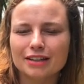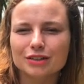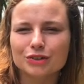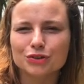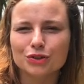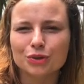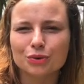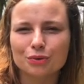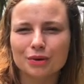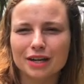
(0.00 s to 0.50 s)

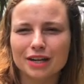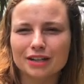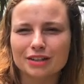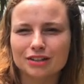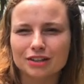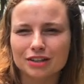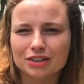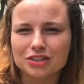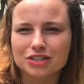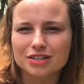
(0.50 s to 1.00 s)
integrate
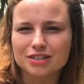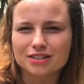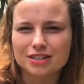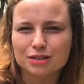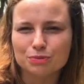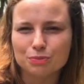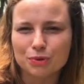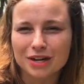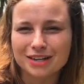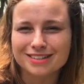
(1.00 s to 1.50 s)

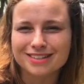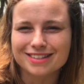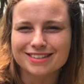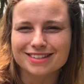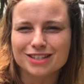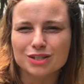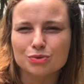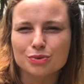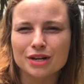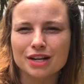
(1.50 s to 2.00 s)
consciousness
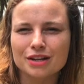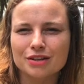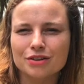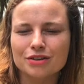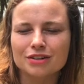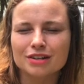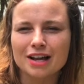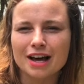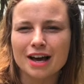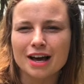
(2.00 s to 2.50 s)
practices within
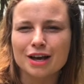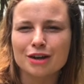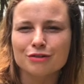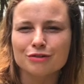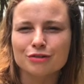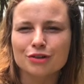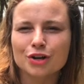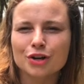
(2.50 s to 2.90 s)
your life,